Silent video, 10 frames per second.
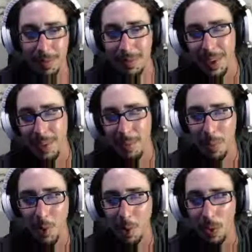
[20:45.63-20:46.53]

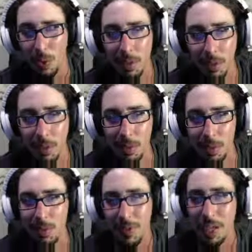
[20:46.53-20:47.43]
important or
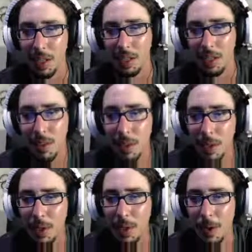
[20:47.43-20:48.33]
valid.
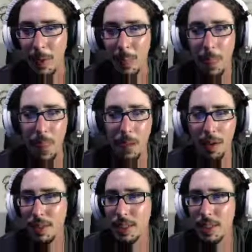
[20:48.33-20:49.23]
Alright,
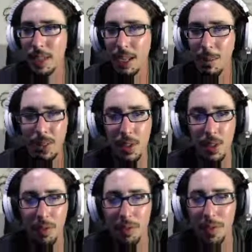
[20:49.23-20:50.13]
this next game is called
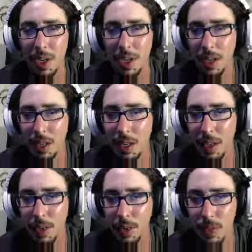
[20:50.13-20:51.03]
Valhalla
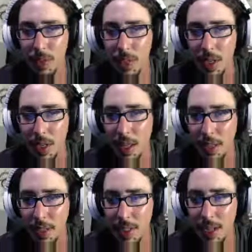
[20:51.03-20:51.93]
Hills, and this
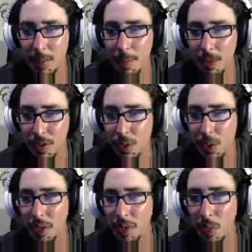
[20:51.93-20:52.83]
came out the
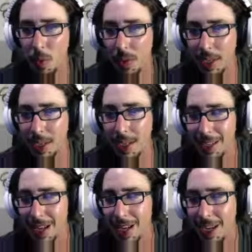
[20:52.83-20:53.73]
24th. It's got an
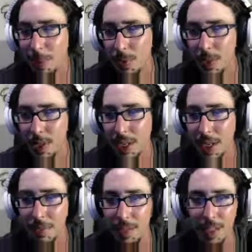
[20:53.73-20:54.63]
88% out
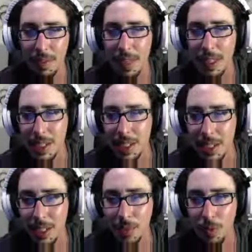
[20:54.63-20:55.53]
of 76
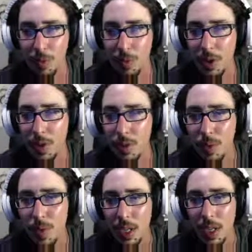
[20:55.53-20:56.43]
reviews.
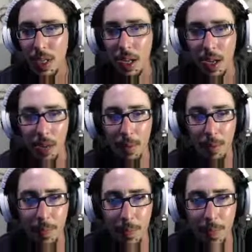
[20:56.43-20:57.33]

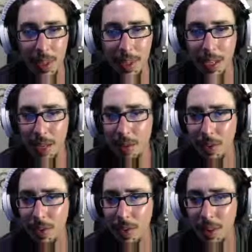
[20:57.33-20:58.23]
Now,
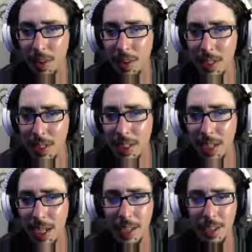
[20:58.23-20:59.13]
this is
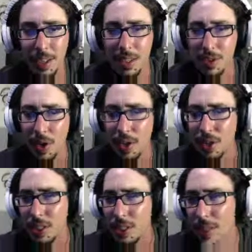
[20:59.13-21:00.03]
a
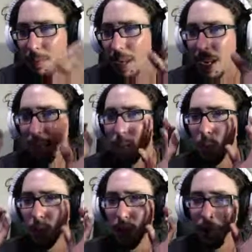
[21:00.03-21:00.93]
strategy sim game
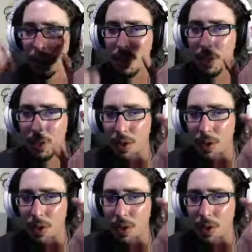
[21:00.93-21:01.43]
where you're